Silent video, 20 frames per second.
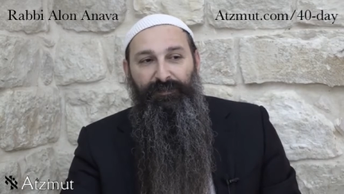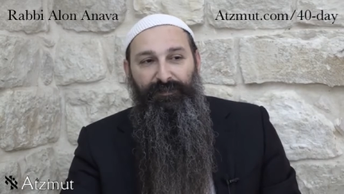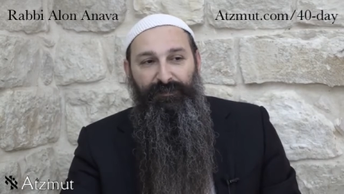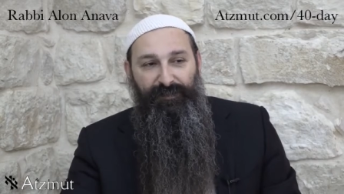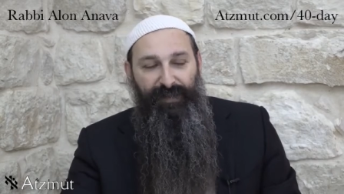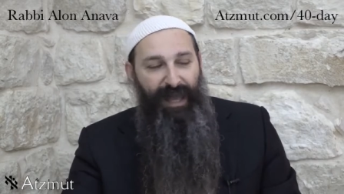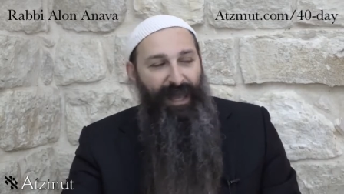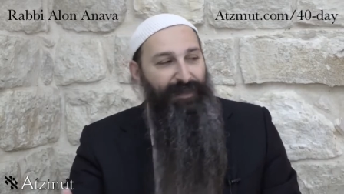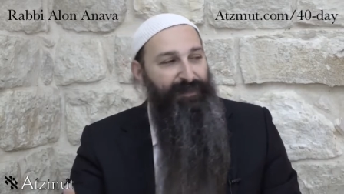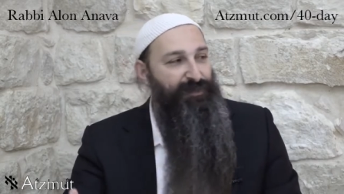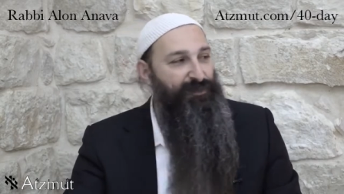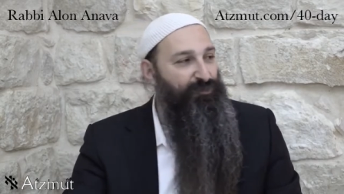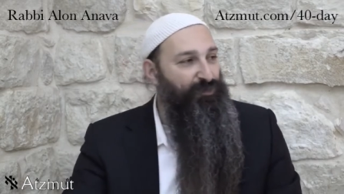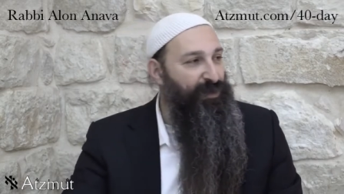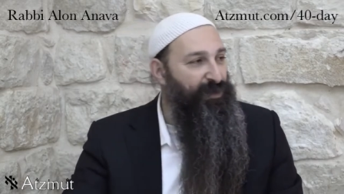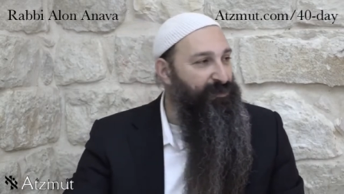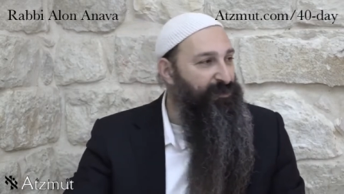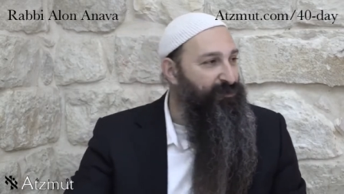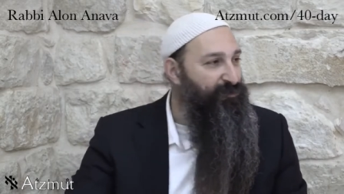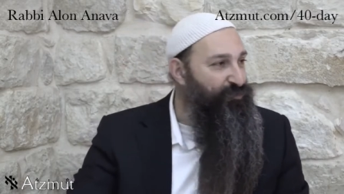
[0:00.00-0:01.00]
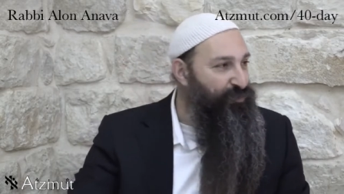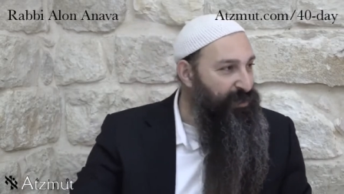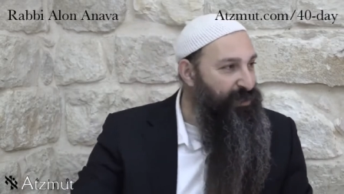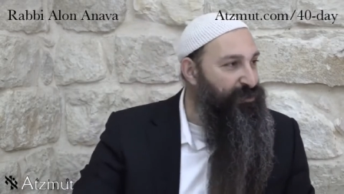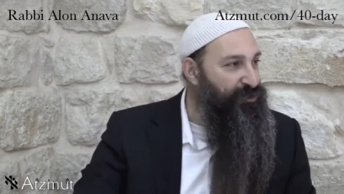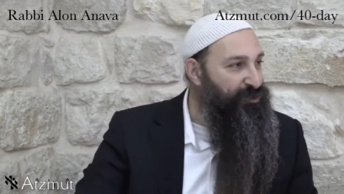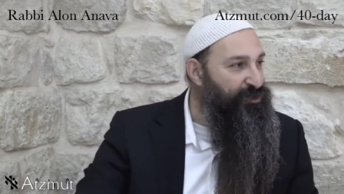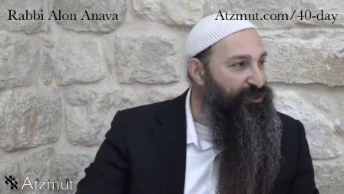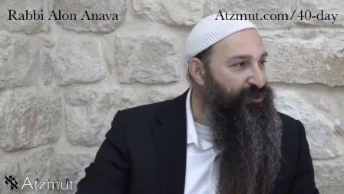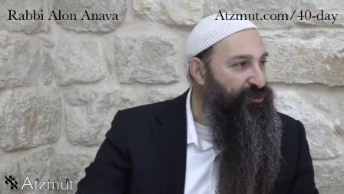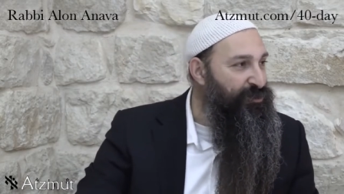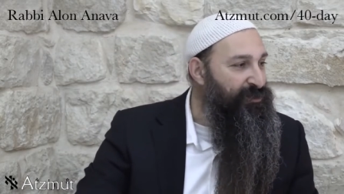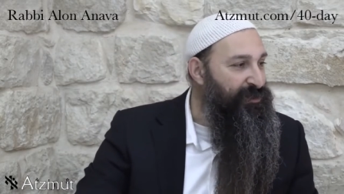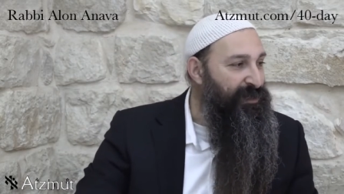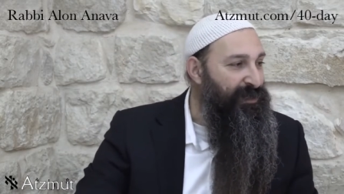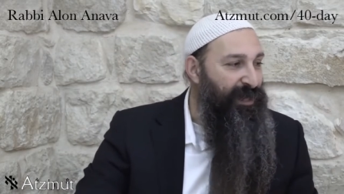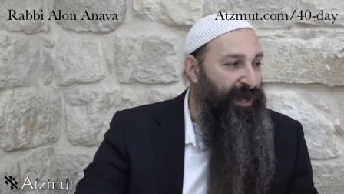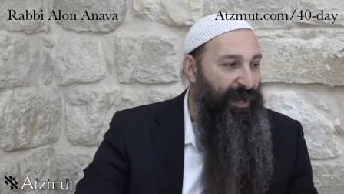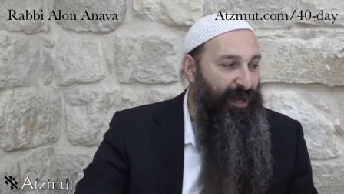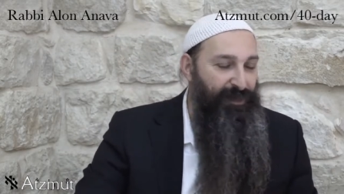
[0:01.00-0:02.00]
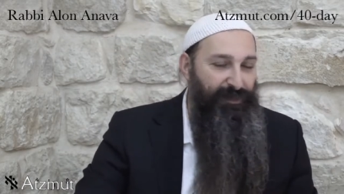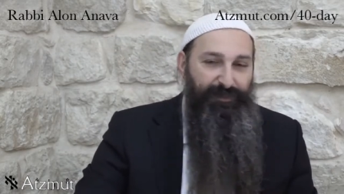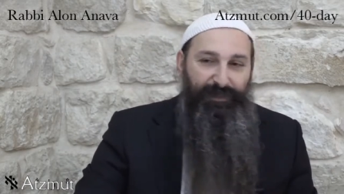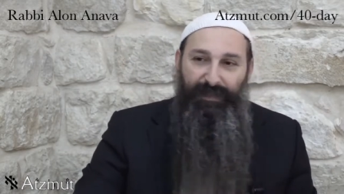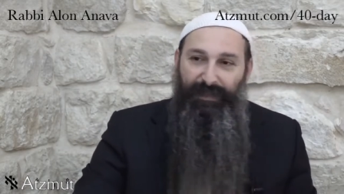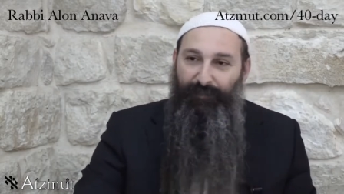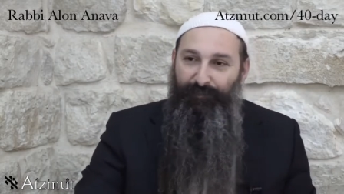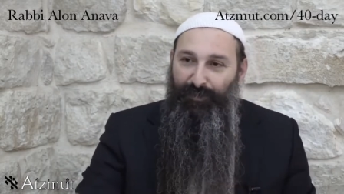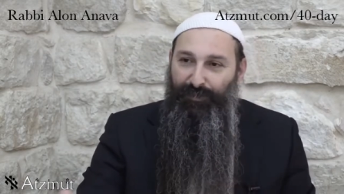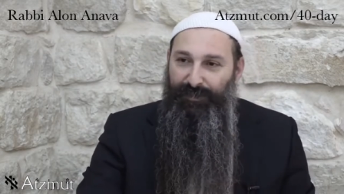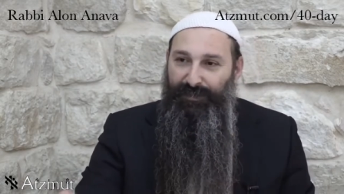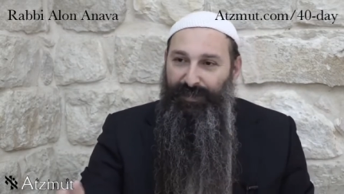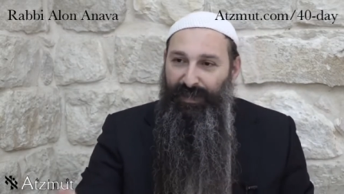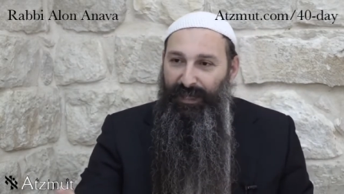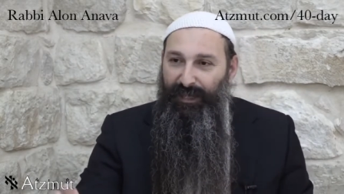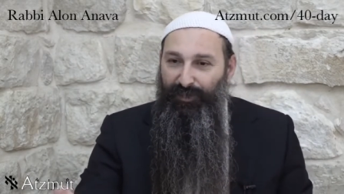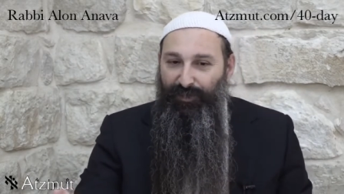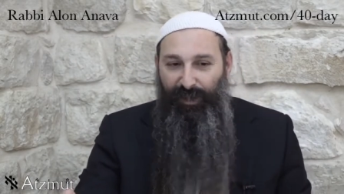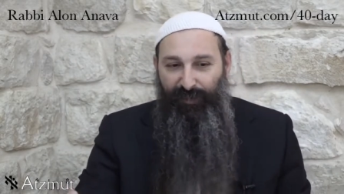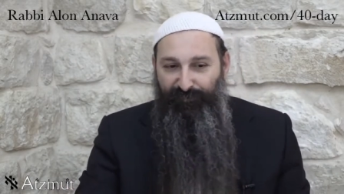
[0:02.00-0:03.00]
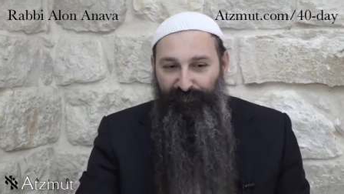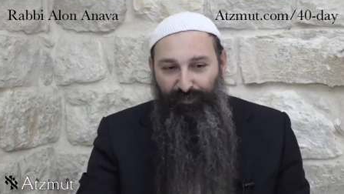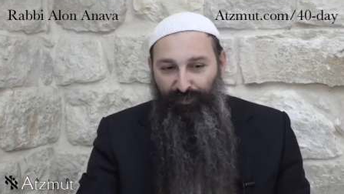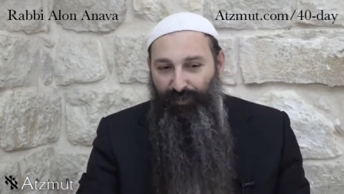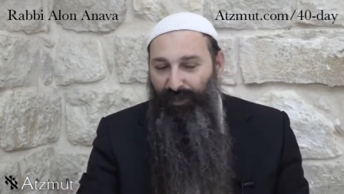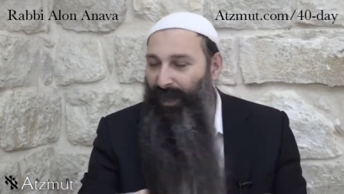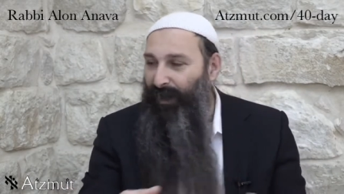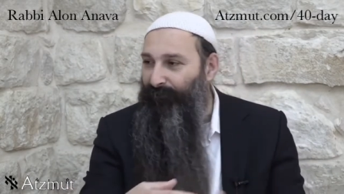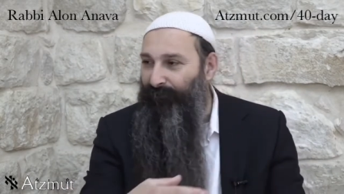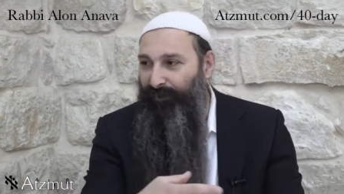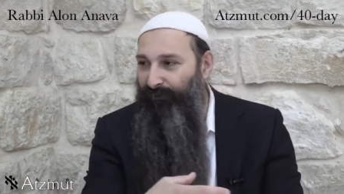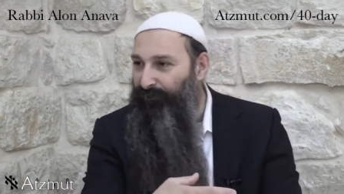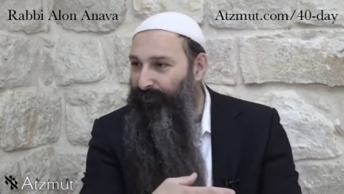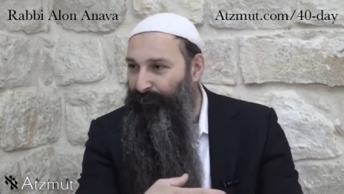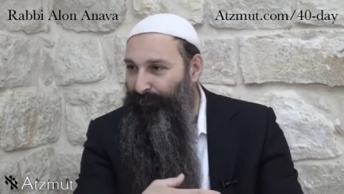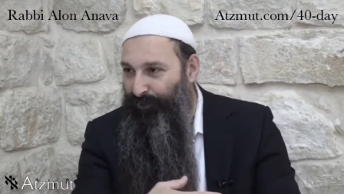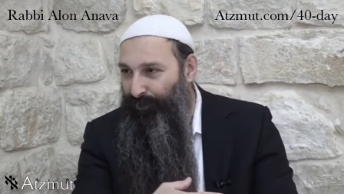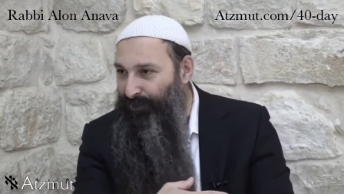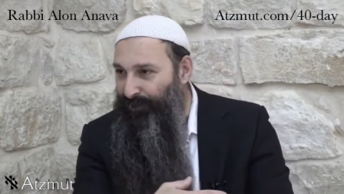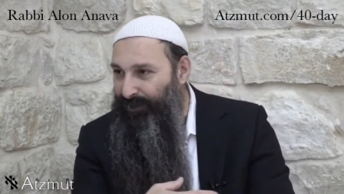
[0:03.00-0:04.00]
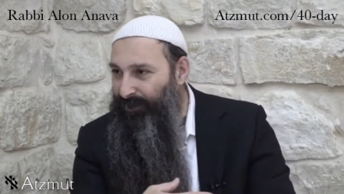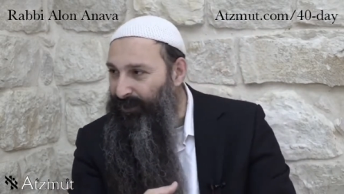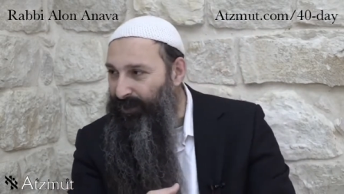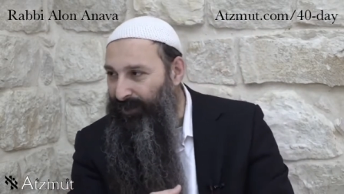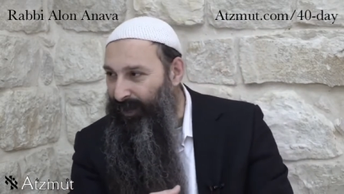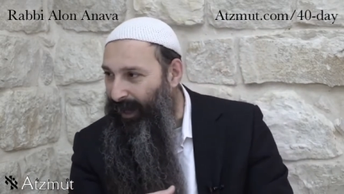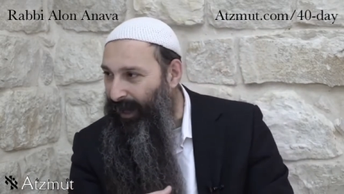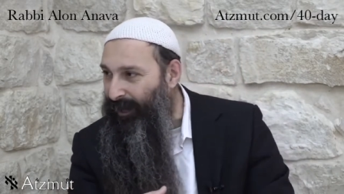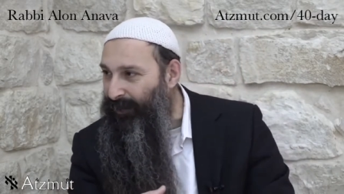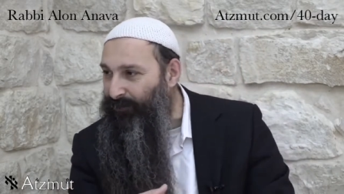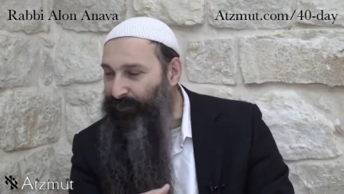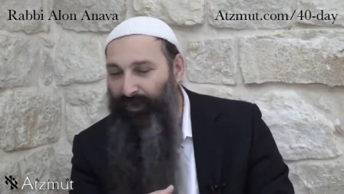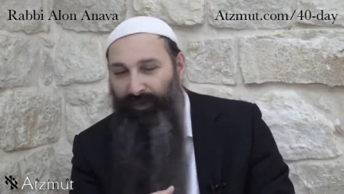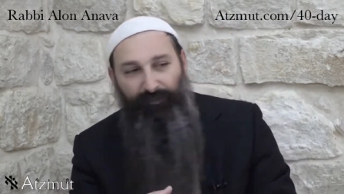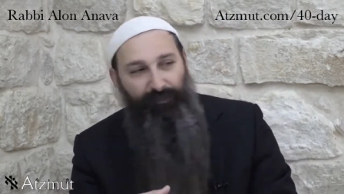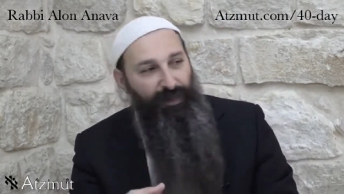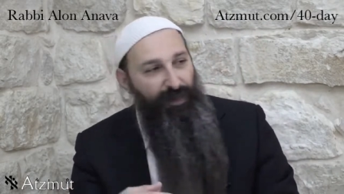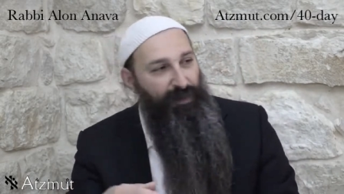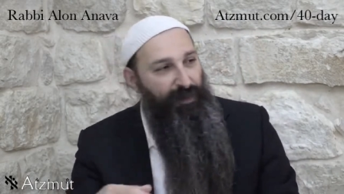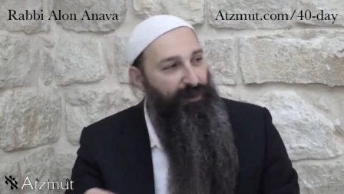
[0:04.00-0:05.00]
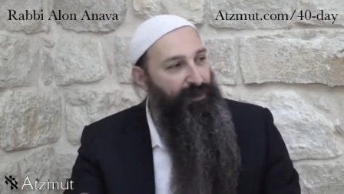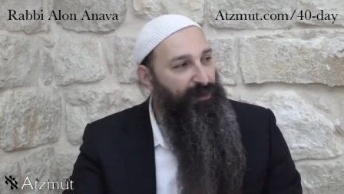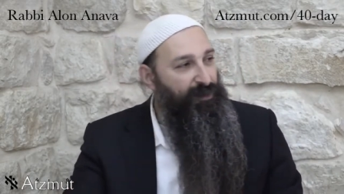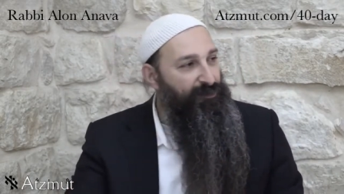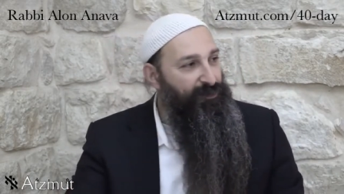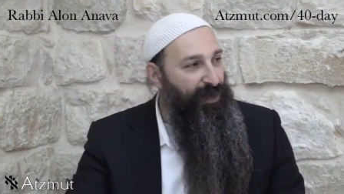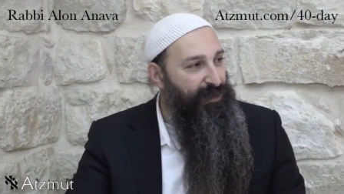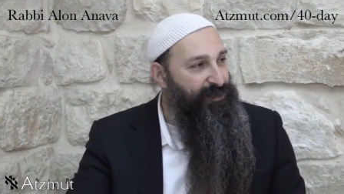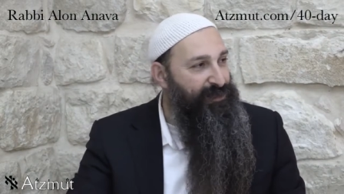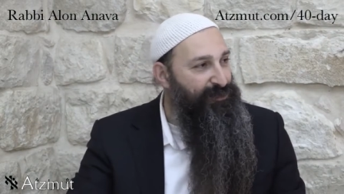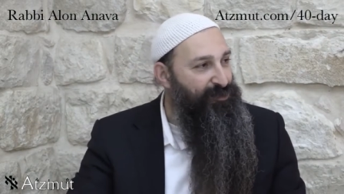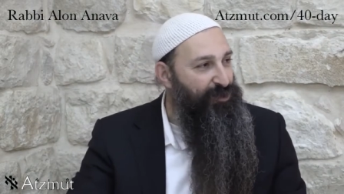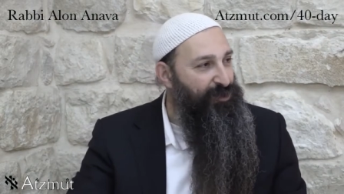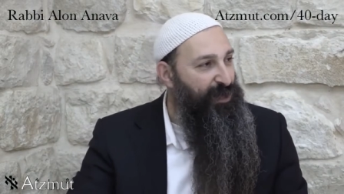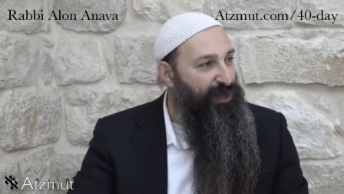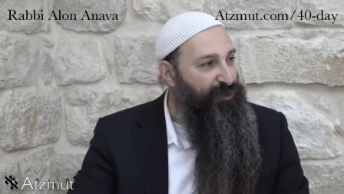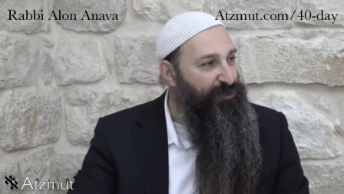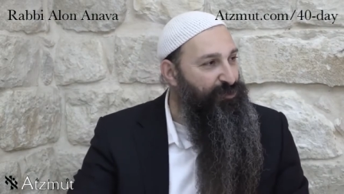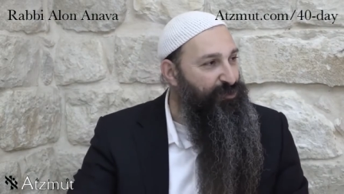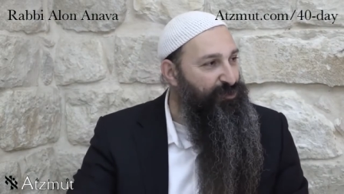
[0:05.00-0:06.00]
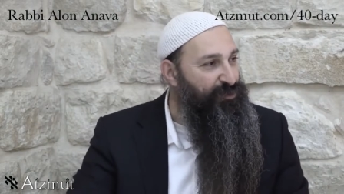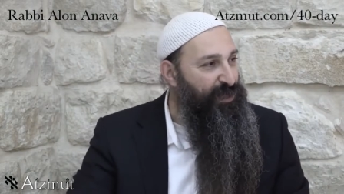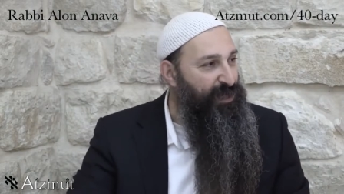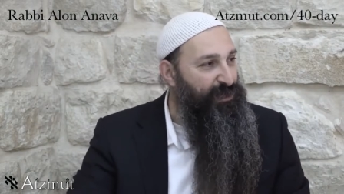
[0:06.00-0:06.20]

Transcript: That's where the real unity lies. And I'm not saying you have to love every person and hug them. And uh, that's not achdut.